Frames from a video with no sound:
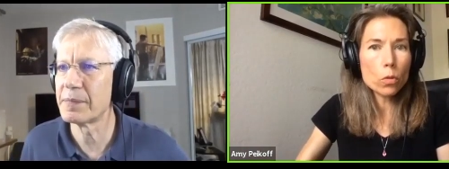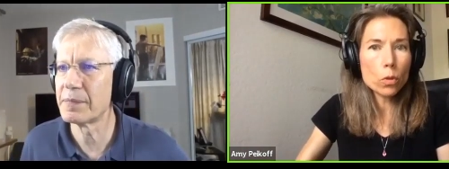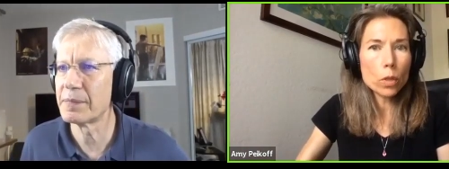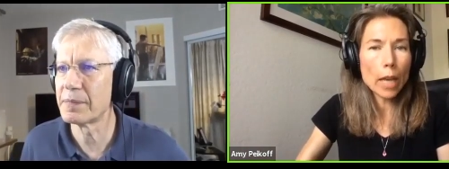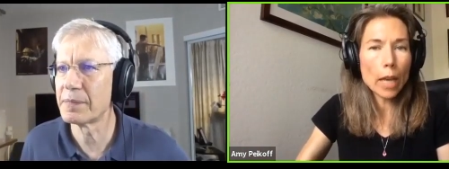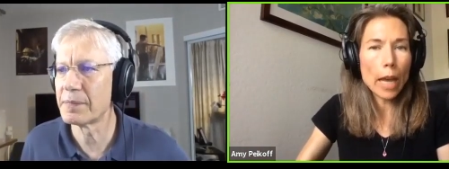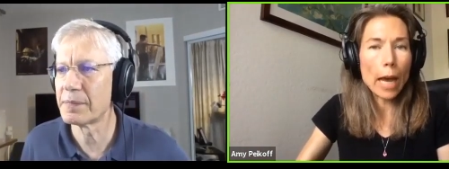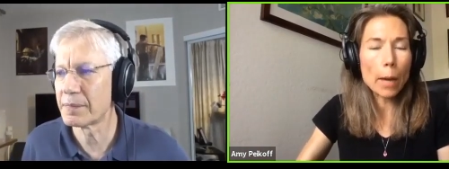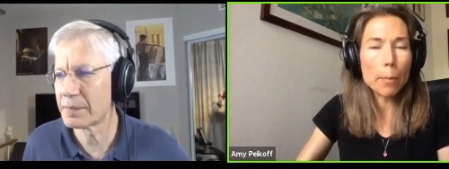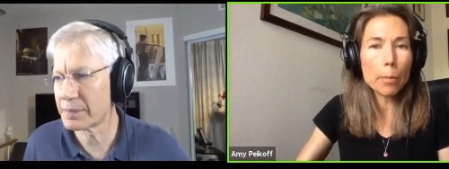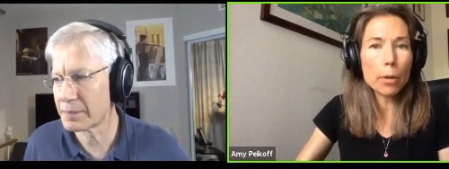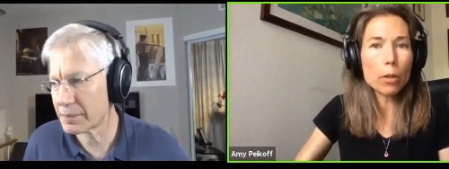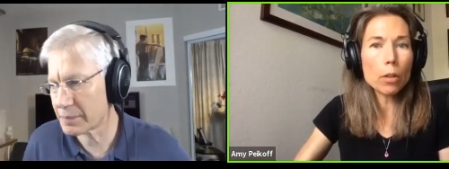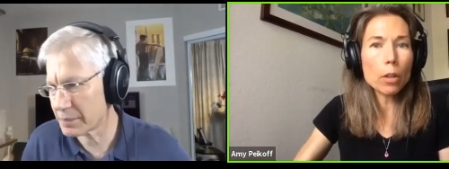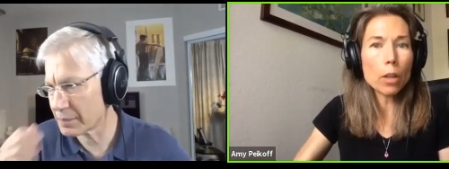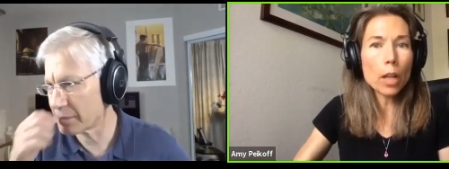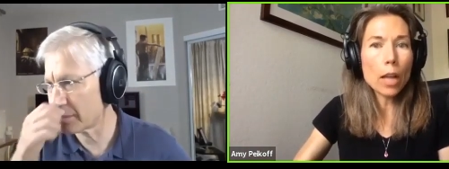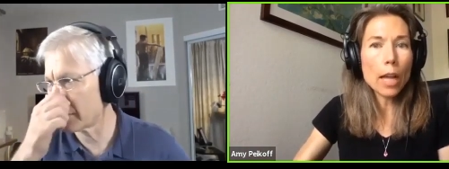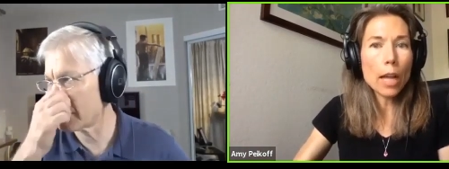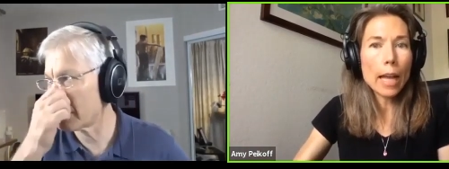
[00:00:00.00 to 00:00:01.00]

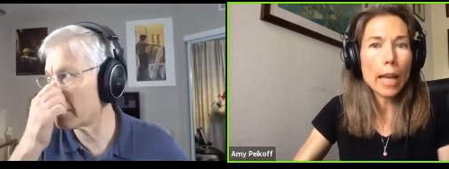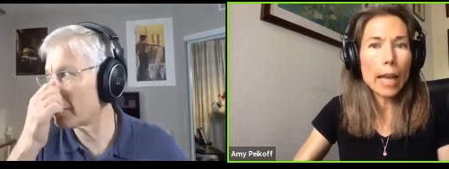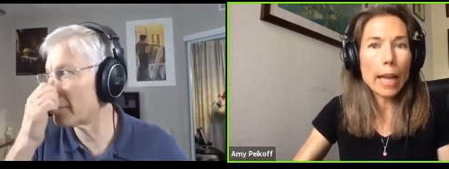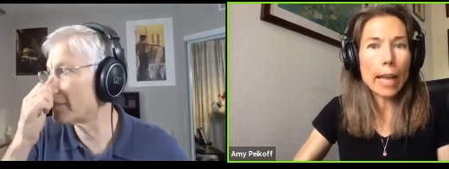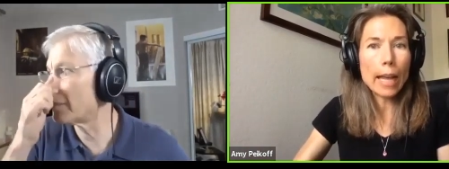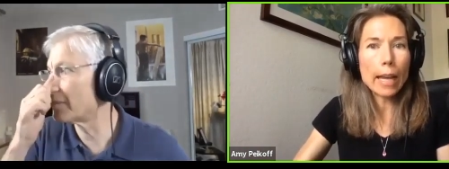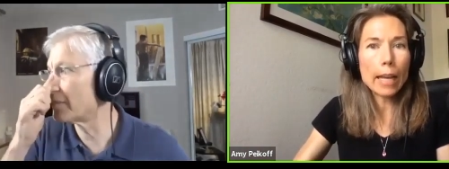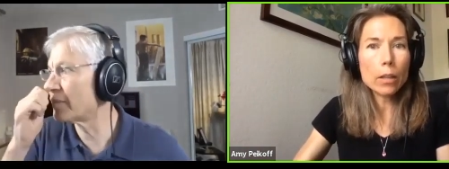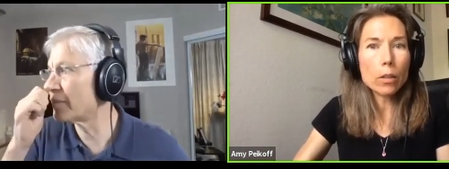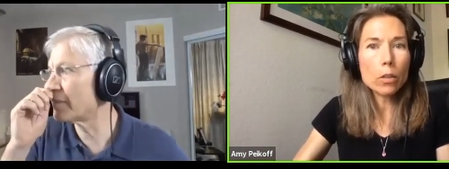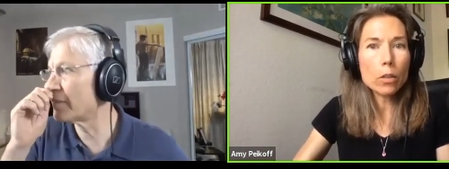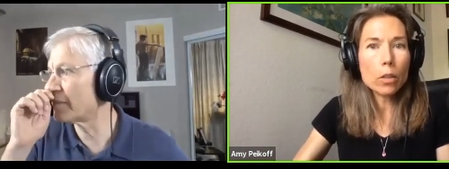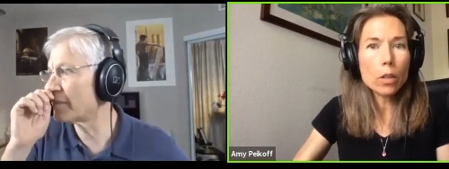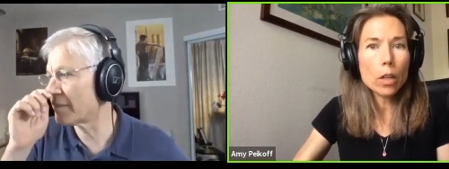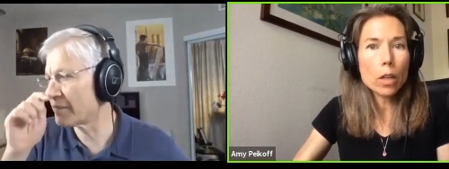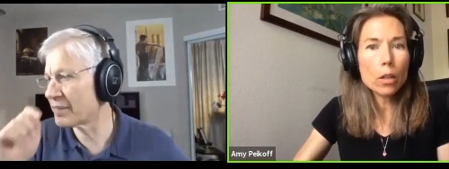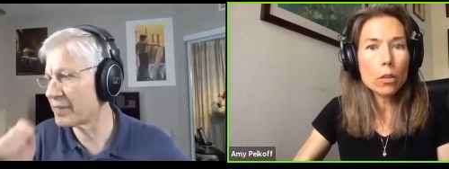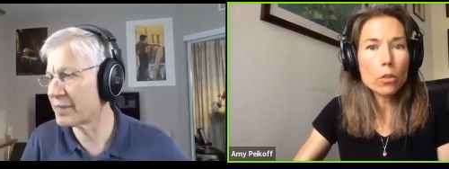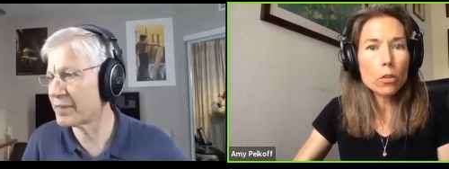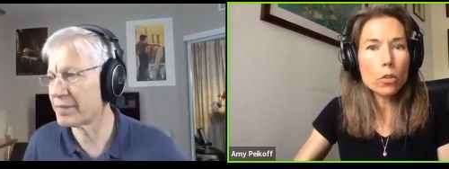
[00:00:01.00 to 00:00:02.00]
Speaker 1: capital and
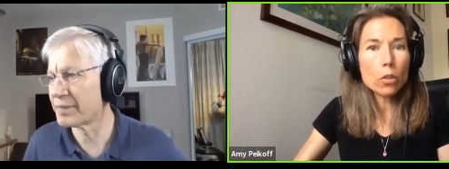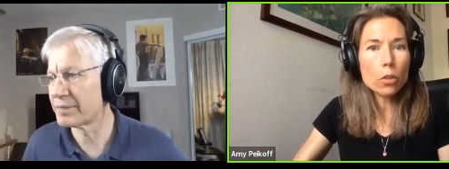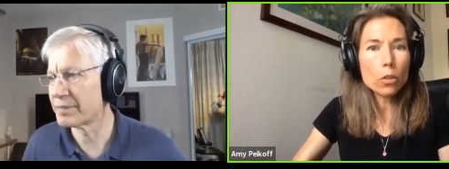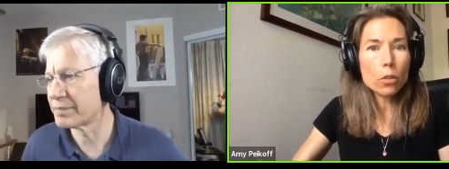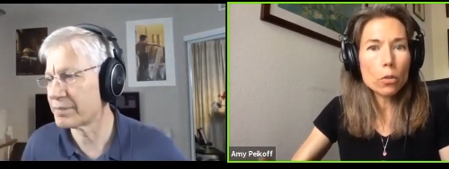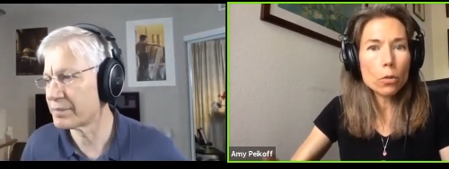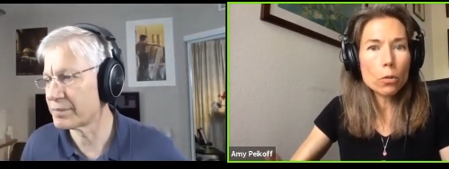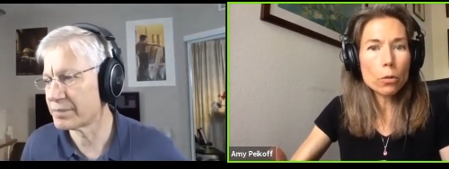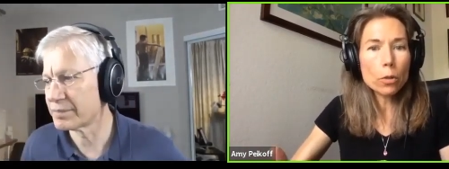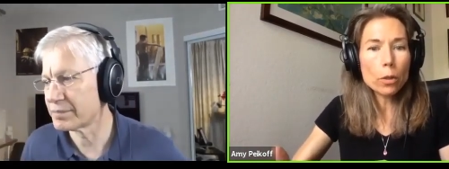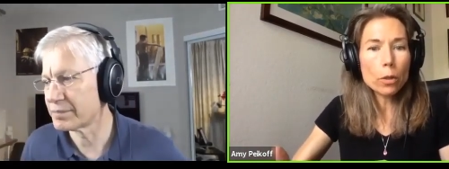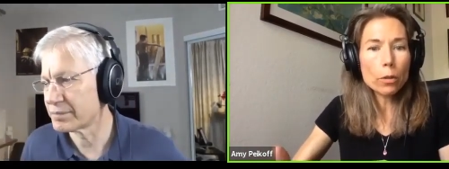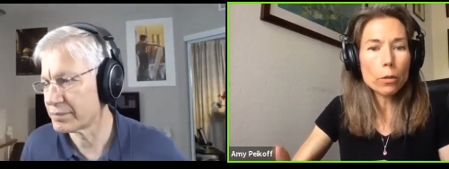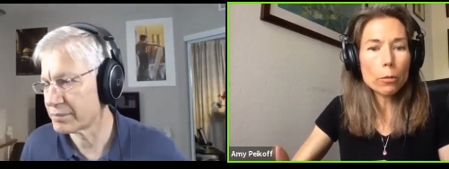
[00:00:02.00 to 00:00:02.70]
to